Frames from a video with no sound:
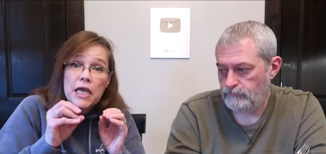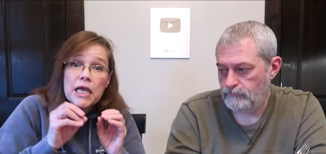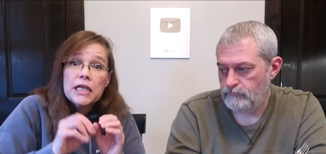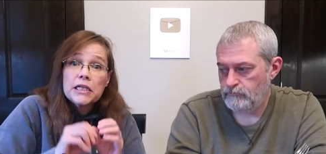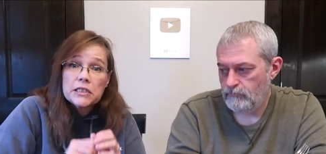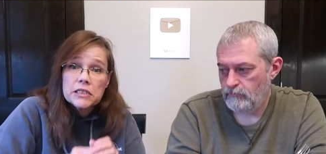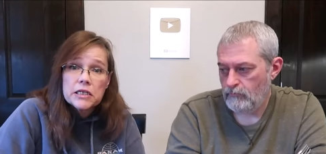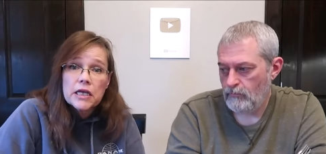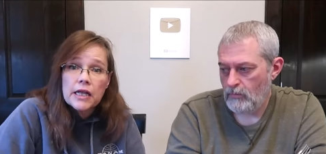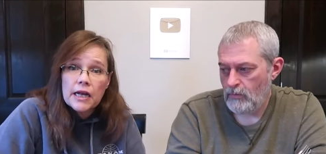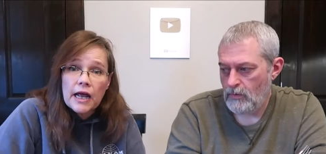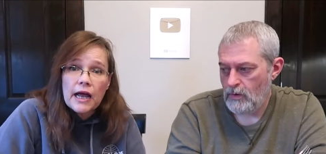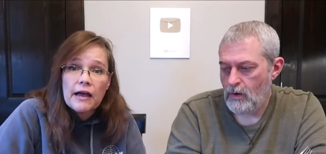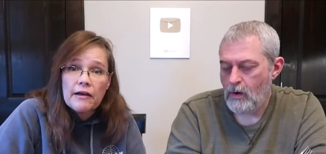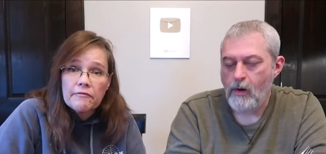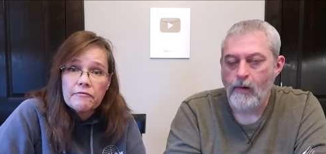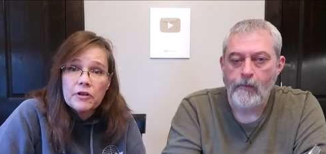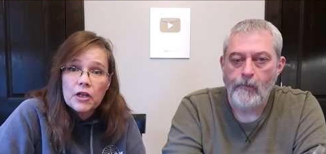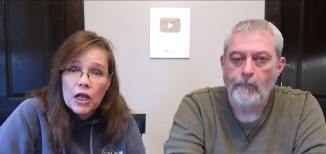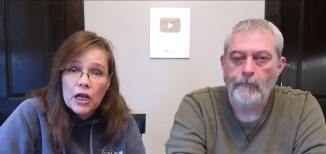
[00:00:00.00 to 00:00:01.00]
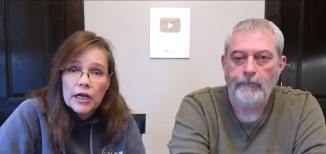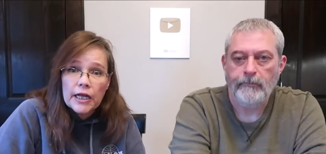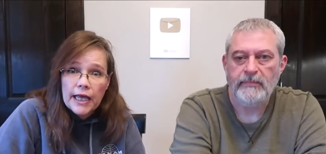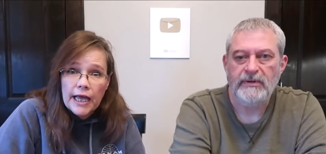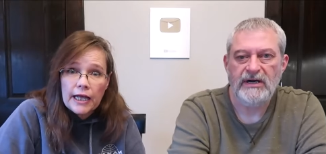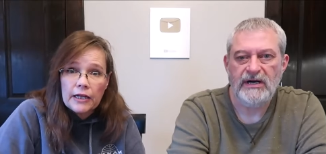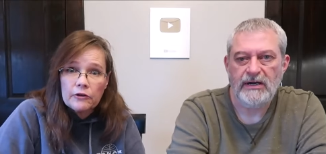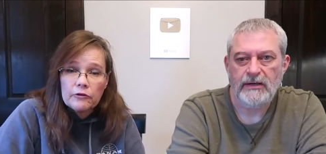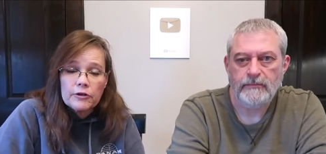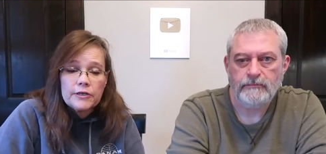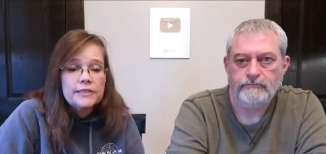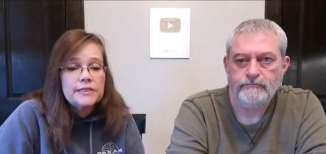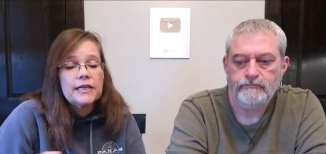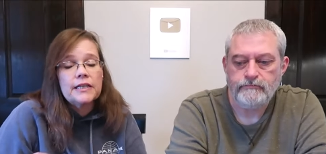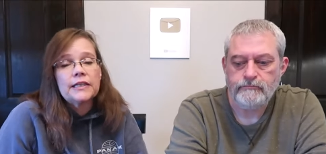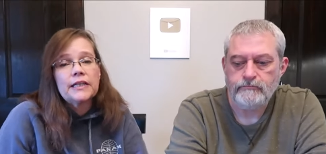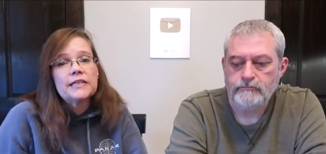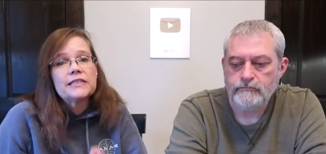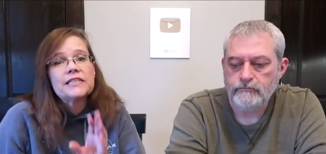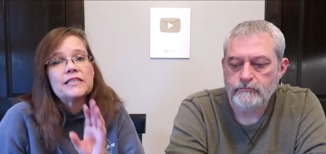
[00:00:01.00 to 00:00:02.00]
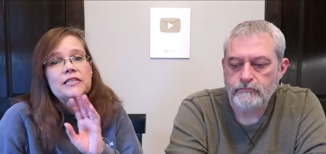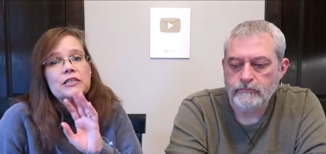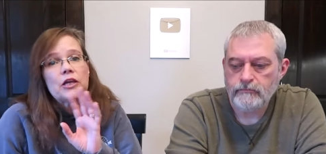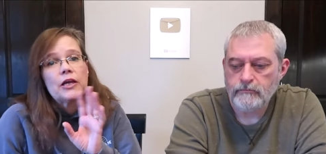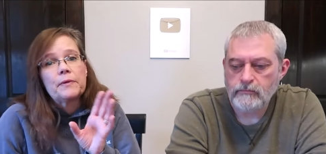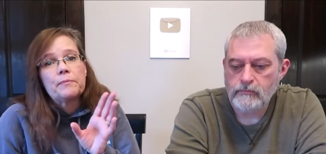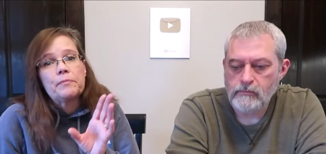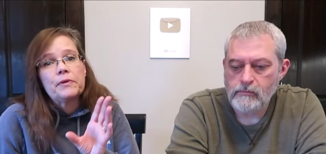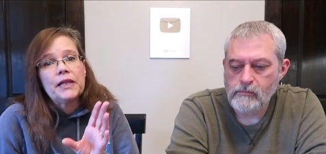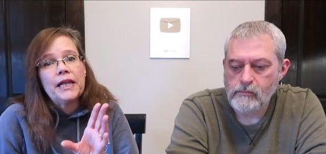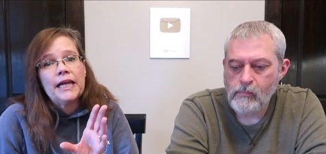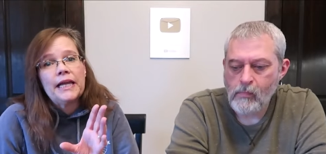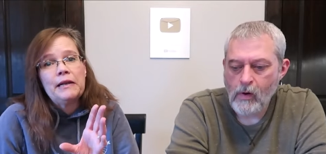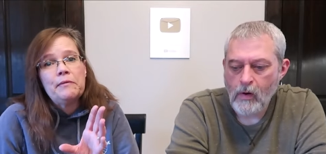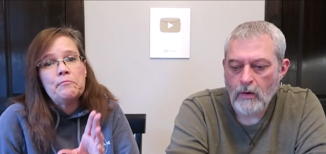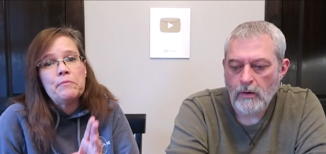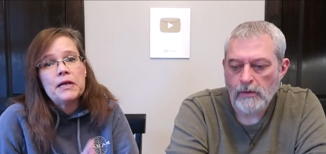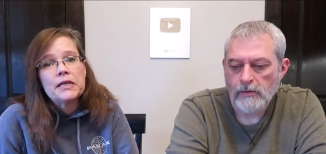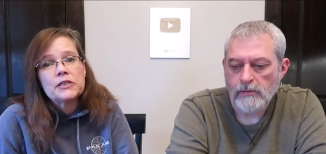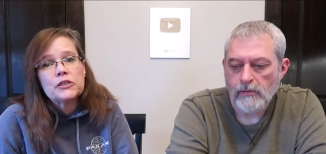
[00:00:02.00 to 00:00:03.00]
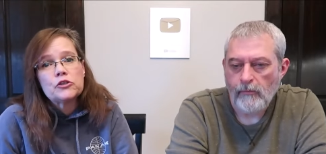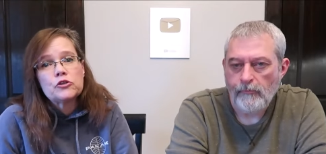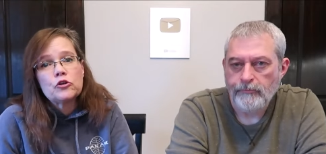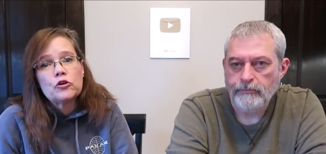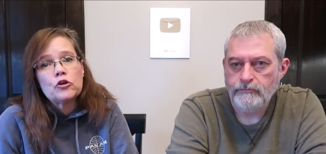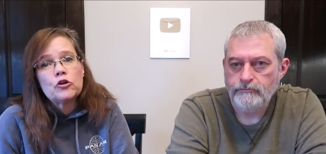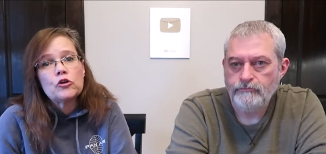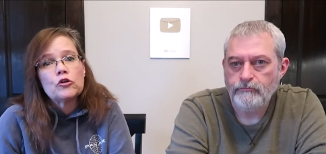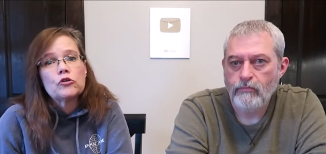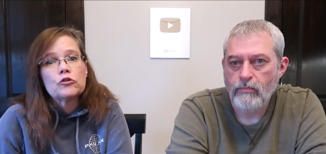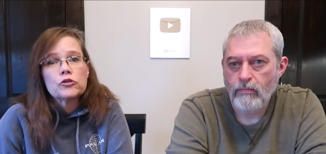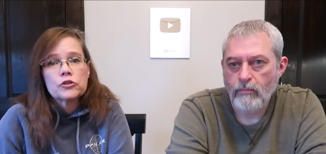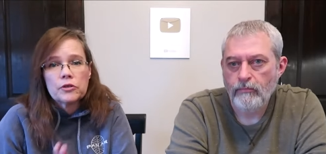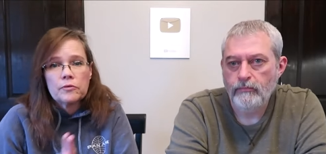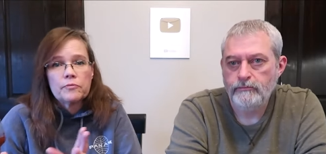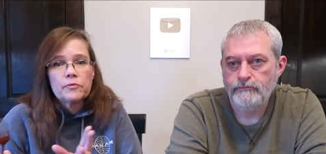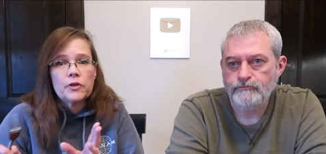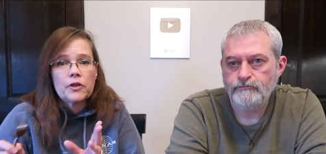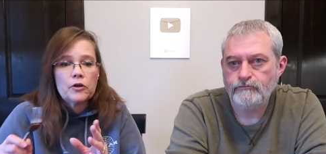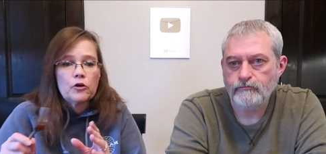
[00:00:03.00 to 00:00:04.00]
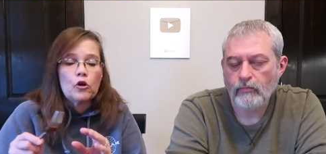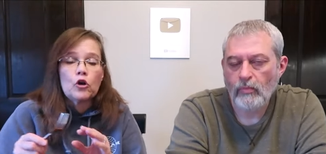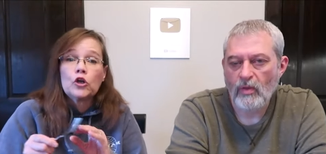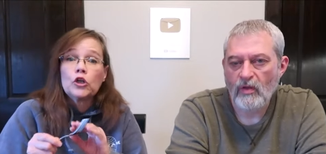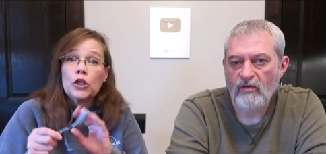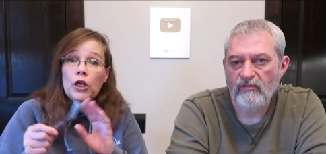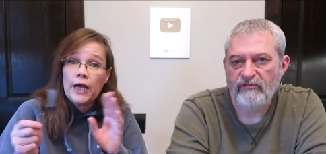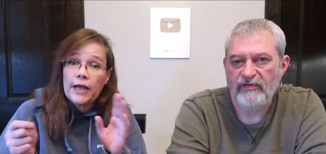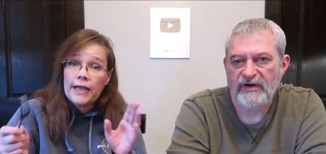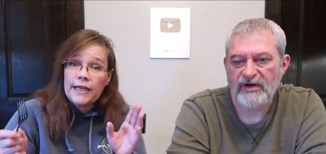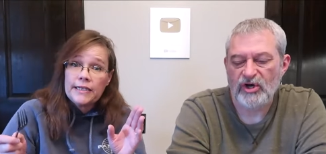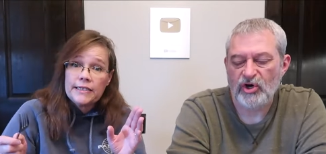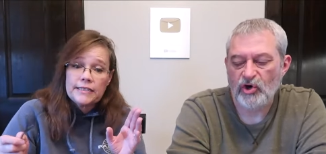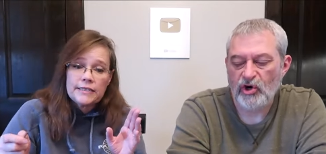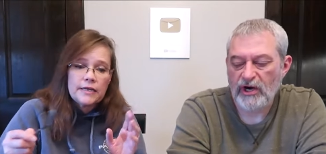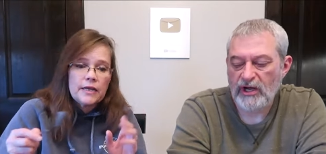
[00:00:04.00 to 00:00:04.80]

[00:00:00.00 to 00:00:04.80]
Speaker 1: it's going to have a lot of calories unless it's like plain mustard or something or light.